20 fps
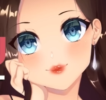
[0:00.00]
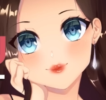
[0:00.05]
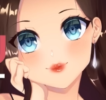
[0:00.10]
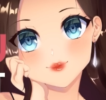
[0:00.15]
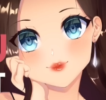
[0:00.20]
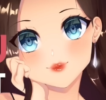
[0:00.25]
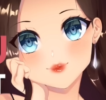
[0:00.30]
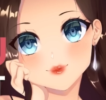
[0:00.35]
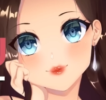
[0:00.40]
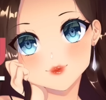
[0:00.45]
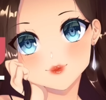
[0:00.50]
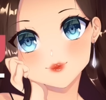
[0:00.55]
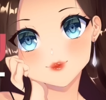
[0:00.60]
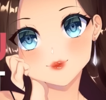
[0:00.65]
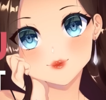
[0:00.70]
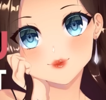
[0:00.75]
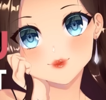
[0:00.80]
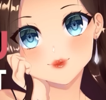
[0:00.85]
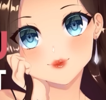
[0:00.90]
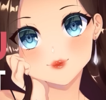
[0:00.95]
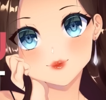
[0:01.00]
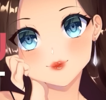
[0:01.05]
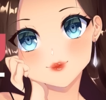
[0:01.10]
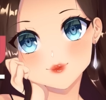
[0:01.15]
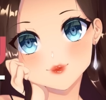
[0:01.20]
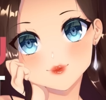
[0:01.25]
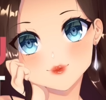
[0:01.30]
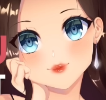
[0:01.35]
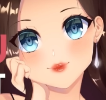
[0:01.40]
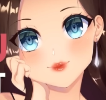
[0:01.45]
that is unbelievable
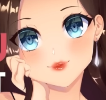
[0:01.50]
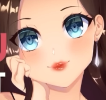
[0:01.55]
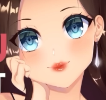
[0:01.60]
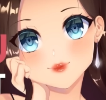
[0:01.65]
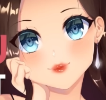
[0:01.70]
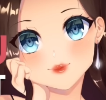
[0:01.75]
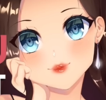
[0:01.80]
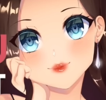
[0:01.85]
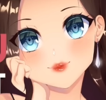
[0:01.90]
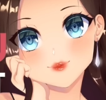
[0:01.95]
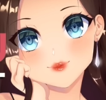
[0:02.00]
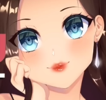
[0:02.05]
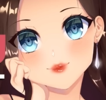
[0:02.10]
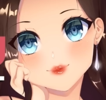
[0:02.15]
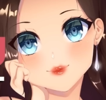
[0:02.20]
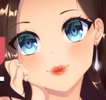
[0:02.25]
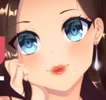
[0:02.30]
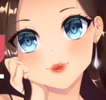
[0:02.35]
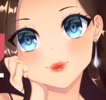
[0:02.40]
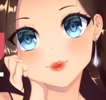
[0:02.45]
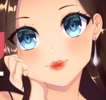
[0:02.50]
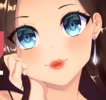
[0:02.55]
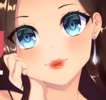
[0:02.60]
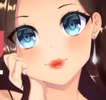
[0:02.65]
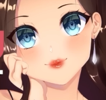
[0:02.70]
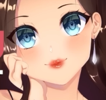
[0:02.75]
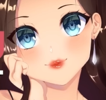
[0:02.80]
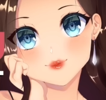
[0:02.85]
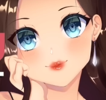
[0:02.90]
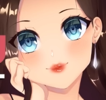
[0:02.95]
you, can't tell me
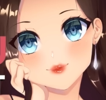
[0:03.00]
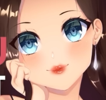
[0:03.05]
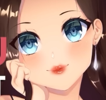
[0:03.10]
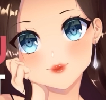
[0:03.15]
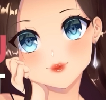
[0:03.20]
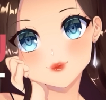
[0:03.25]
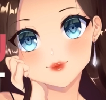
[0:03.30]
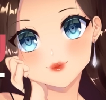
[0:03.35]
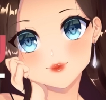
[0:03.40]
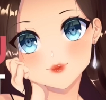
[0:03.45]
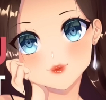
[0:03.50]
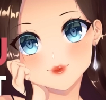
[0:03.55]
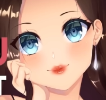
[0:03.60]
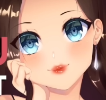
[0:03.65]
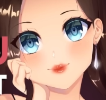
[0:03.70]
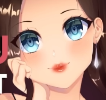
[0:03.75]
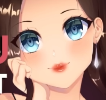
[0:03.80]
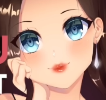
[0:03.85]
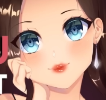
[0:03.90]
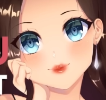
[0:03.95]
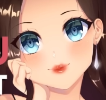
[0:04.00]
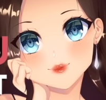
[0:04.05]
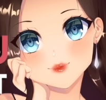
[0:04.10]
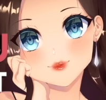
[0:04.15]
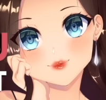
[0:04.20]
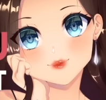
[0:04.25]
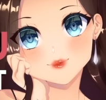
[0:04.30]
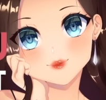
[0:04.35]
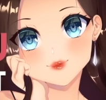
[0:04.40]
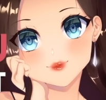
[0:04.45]
that in all the
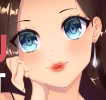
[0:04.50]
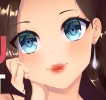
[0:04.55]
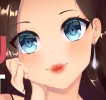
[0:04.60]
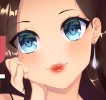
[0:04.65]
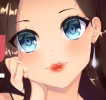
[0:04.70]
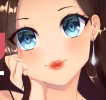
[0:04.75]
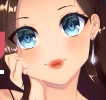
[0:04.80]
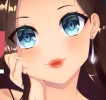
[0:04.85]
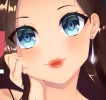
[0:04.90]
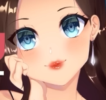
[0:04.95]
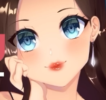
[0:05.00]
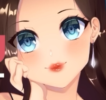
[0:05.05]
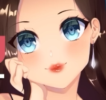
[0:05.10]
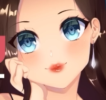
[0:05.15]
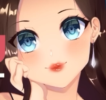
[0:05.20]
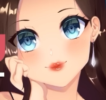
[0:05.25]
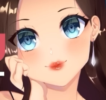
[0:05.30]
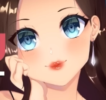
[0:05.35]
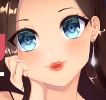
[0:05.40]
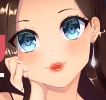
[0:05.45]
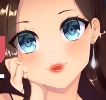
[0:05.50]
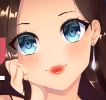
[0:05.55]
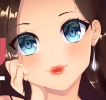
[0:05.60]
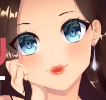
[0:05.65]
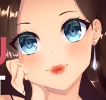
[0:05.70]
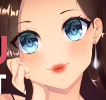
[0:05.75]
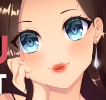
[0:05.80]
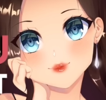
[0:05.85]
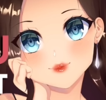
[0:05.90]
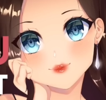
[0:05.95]
time that you've been away,
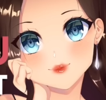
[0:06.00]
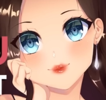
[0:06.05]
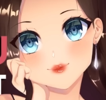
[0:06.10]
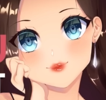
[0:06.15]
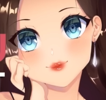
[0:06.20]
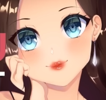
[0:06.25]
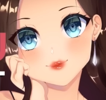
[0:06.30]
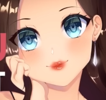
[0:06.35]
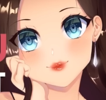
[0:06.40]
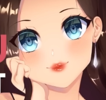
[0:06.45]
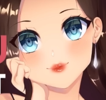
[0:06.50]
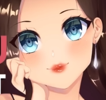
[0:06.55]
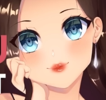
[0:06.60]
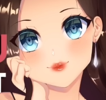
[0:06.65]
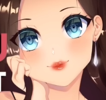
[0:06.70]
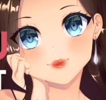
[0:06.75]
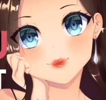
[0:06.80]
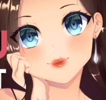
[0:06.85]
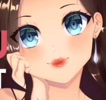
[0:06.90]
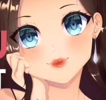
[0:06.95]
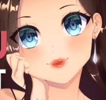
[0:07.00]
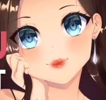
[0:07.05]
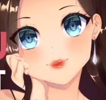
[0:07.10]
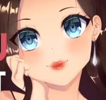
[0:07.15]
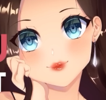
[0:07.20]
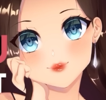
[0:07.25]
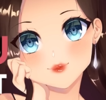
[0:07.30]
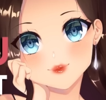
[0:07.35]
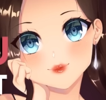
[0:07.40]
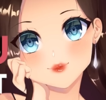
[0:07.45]
there hasn't even been one
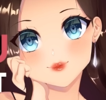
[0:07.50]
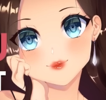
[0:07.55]
person.